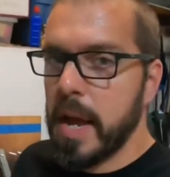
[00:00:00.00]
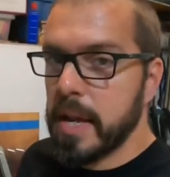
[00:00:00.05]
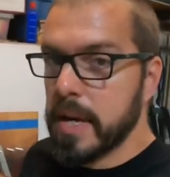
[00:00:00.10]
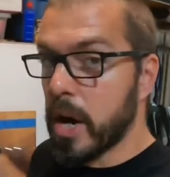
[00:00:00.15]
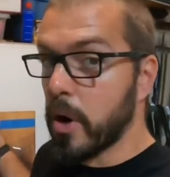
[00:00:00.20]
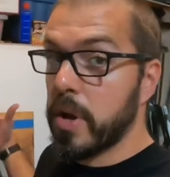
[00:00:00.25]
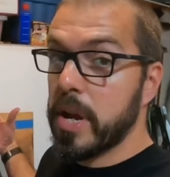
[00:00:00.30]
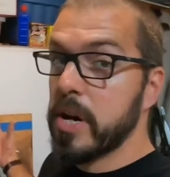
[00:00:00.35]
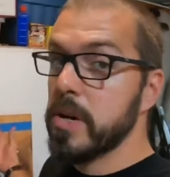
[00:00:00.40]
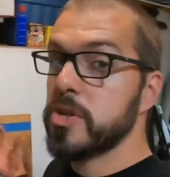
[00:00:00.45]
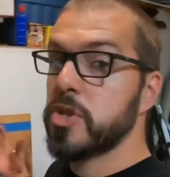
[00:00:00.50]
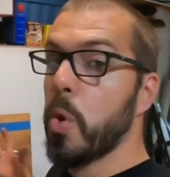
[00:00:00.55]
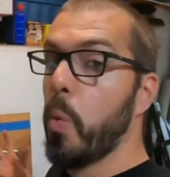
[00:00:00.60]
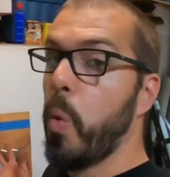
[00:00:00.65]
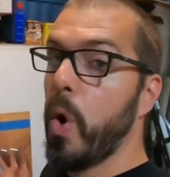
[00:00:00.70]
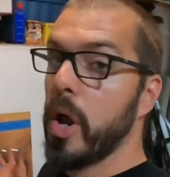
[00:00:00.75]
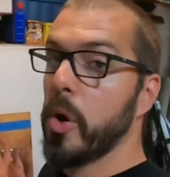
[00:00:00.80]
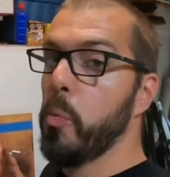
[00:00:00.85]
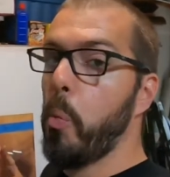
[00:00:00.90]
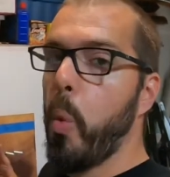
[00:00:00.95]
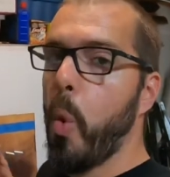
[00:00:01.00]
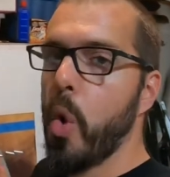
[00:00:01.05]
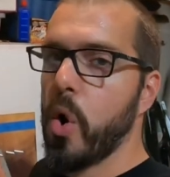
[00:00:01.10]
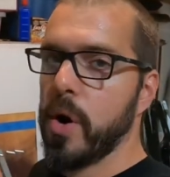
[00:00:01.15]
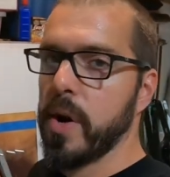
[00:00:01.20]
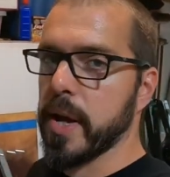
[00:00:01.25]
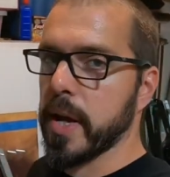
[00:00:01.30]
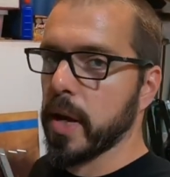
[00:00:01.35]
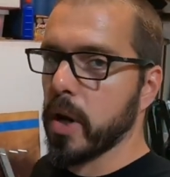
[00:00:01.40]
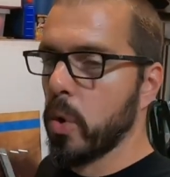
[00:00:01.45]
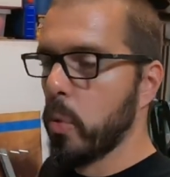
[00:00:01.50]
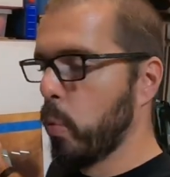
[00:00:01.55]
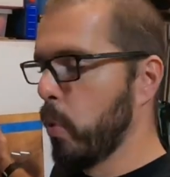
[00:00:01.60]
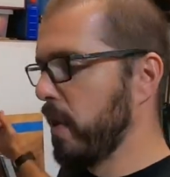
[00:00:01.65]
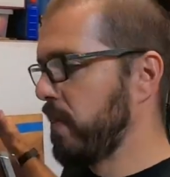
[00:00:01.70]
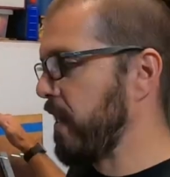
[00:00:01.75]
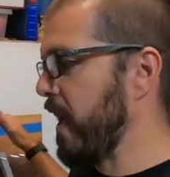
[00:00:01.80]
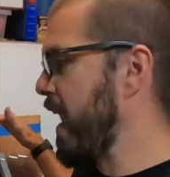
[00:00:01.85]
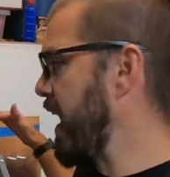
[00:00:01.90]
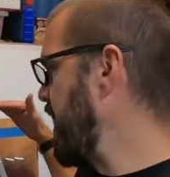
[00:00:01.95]
Now here's the one warning
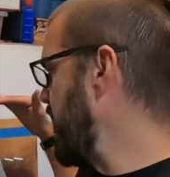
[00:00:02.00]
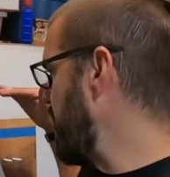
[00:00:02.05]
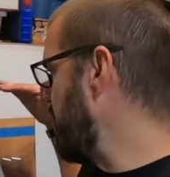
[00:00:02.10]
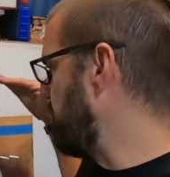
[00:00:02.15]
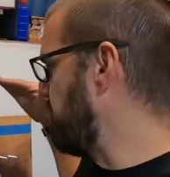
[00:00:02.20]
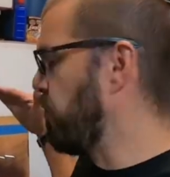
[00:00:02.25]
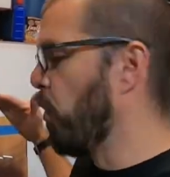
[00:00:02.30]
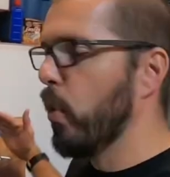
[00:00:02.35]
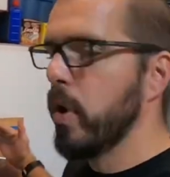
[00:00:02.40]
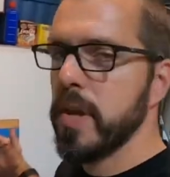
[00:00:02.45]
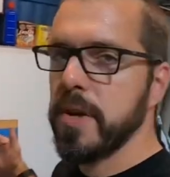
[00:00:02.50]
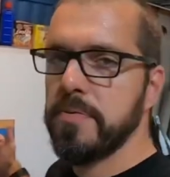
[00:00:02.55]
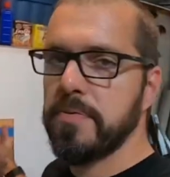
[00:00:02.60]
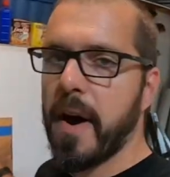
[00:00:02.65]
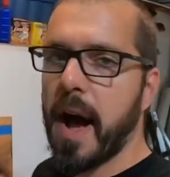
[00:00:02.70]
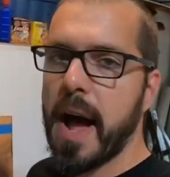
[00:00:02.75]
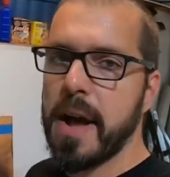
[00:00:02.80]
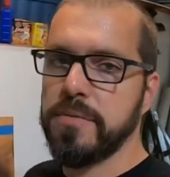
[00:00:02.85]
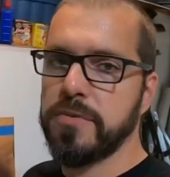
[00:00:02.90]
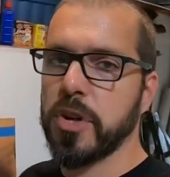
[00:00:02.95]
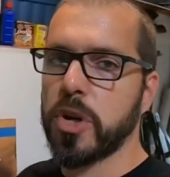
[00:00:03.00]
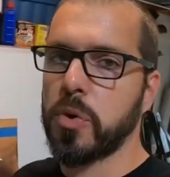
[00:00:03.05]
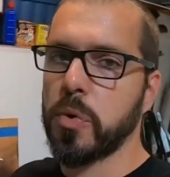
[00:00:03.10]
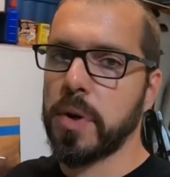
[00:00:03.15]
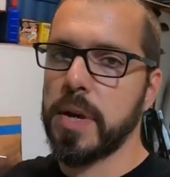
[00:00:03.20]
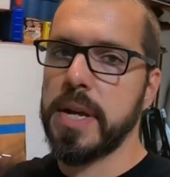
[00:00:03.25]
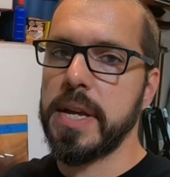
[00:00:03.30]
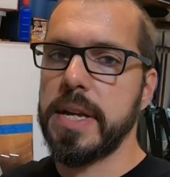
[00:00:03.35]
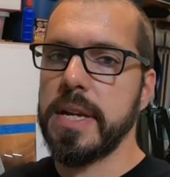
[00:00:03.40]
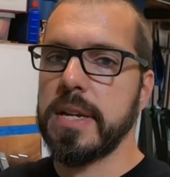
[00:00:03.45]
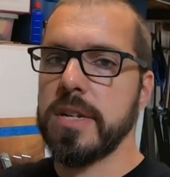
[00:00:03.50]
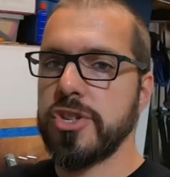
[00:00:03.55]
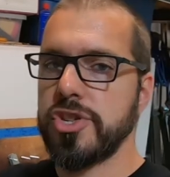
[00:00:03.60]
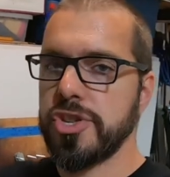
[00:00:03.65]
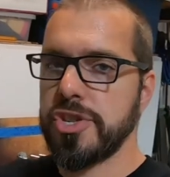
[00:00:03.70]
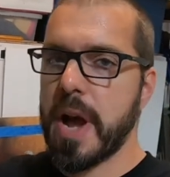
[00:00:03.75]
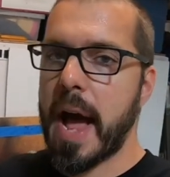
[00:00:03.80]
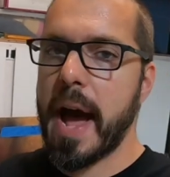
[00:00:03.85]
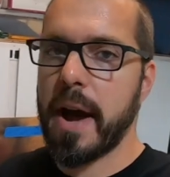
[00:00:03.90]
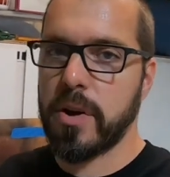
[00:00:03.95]
with a 45-degree
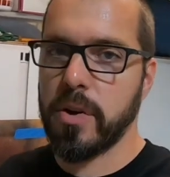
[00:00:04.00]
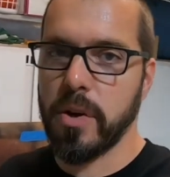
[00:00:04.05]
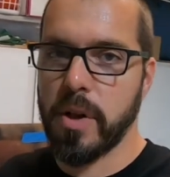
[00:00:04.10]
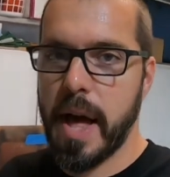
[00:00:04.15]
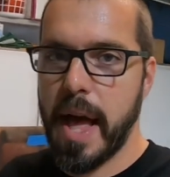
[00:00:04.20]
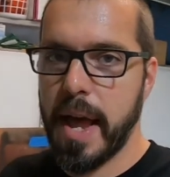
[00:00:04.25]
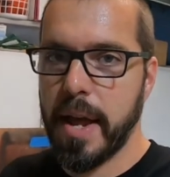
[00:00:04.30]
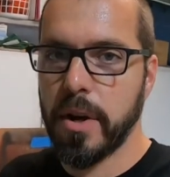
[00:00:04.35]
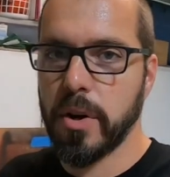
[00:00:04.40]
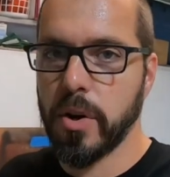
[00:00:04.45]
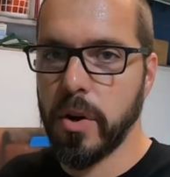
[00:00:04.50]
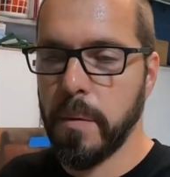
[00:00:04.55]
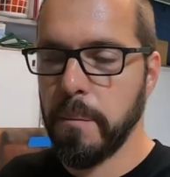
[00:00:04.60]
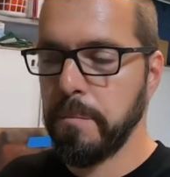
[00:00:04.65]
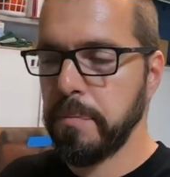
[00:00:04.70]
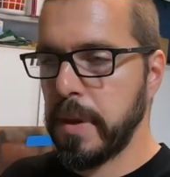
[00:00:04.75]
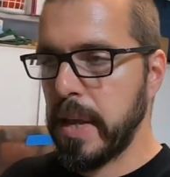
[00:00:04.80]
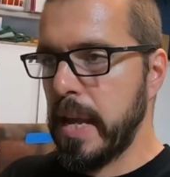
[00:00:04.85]
shackle angle.